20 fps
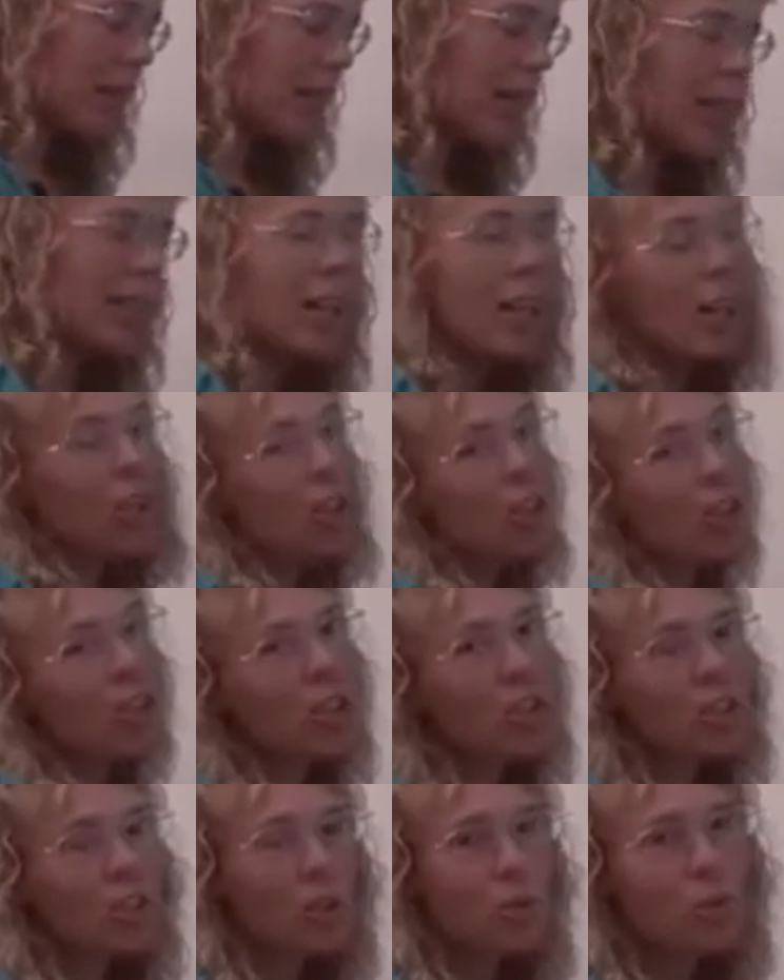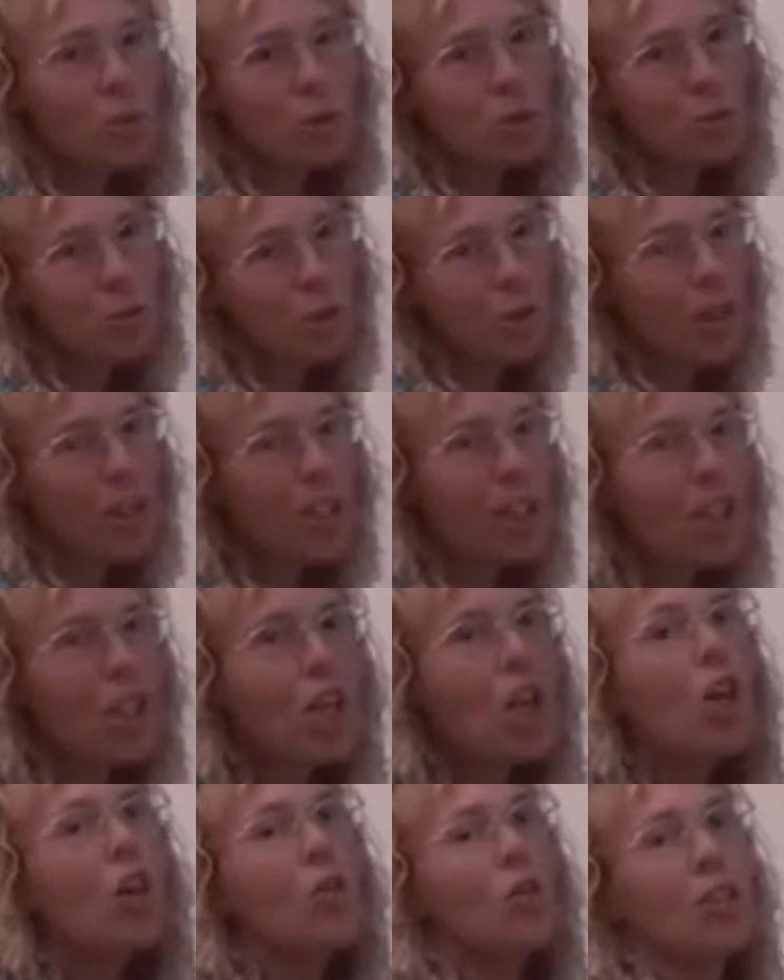And I also assume you probably
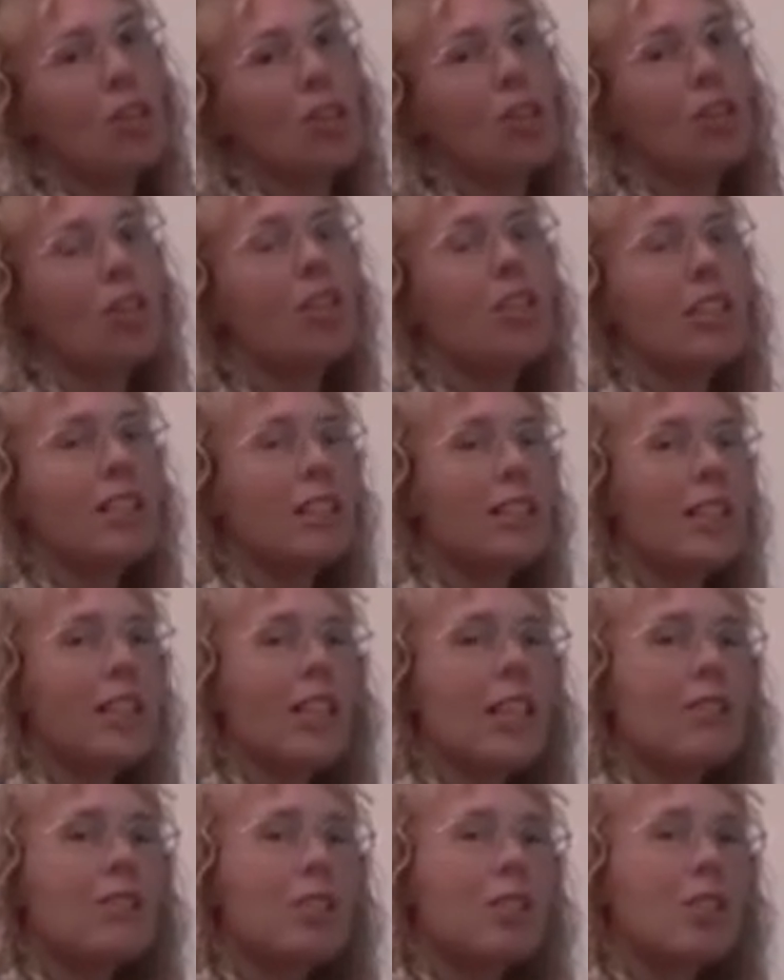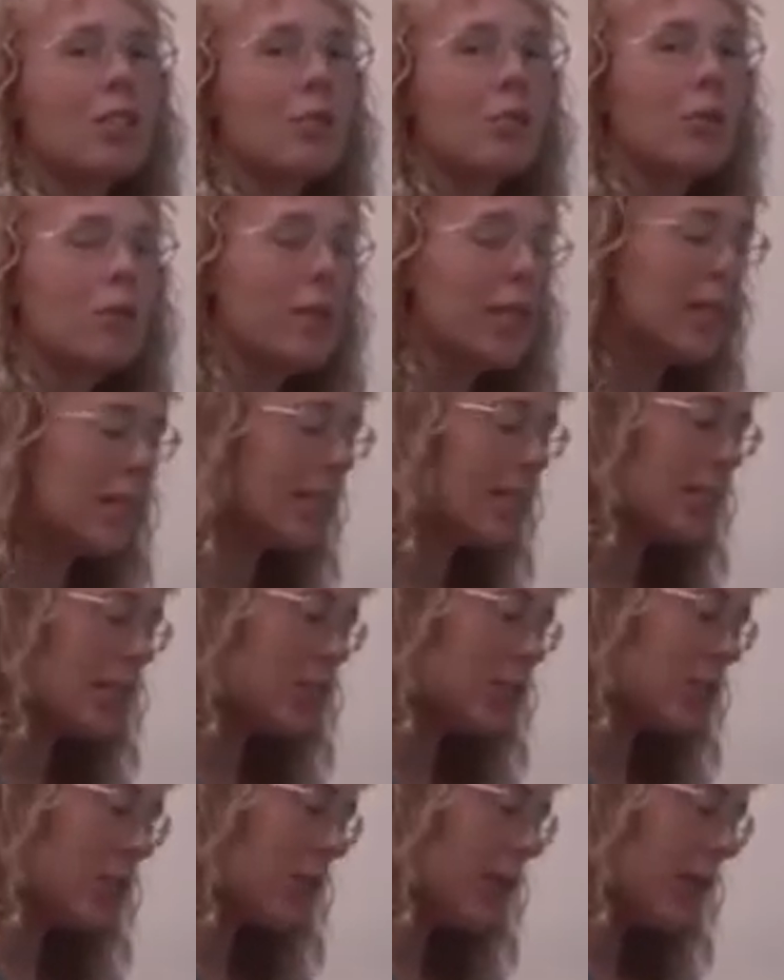know the song itself, so it will be easy to